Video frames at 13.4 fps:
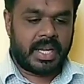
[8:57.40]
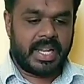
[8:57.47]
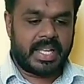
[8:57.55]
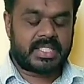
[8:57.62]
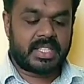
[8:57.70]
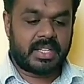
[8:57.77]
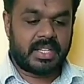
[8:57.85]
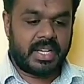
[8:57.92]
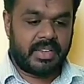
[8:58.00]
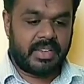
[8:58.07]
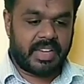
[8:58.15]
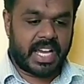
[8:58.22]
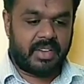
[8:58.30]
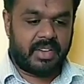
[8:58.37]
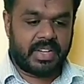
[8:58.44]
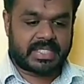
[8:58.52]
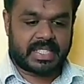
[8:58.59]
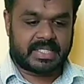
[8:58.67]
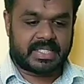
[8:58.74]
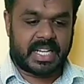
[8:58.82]
Next meeting we have
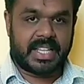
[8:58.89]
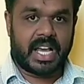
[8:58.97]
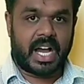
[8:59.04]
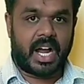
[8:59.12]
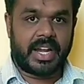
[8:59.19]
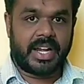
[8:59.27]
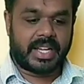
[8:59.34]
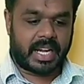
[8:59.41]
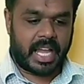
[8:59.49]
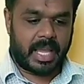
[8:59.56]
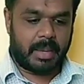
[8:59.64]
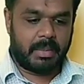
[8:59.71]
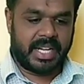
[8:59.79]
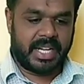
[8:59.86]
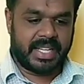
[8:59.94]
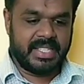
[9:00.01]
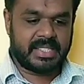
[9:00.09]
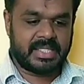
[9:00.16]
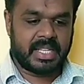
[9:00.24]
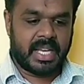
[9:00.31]
discussing the auditor
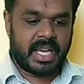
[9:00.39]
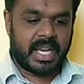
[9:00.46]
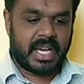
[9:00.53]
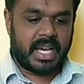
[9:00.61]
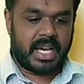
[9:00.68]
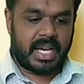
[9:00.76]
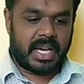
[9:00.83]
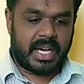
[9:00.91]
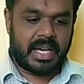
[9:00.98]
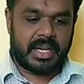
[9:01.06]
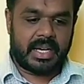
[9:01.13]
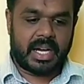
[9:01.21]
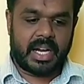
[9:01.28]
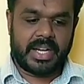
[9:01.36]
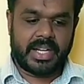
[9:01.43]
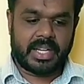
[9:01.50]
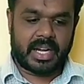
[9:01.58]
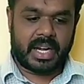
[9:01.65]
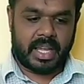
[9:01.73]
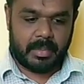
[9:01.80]
liabilities.
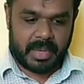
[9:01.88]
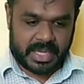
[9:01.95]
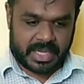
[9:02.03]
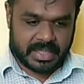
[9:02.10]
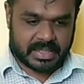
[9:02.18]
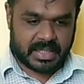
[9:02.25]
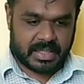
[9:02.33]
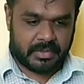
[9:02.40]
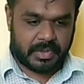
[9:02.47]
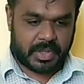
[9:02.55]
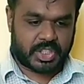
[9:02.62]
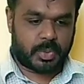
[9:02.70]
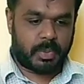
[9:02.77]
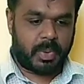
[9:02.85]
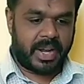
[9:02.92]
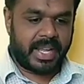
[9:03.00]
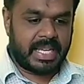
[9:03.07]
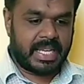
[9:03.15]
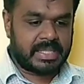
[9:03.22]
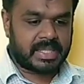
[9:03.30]
Auditor liabilities, first
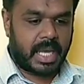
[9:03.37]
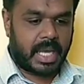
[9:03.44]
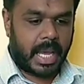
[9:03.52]
point is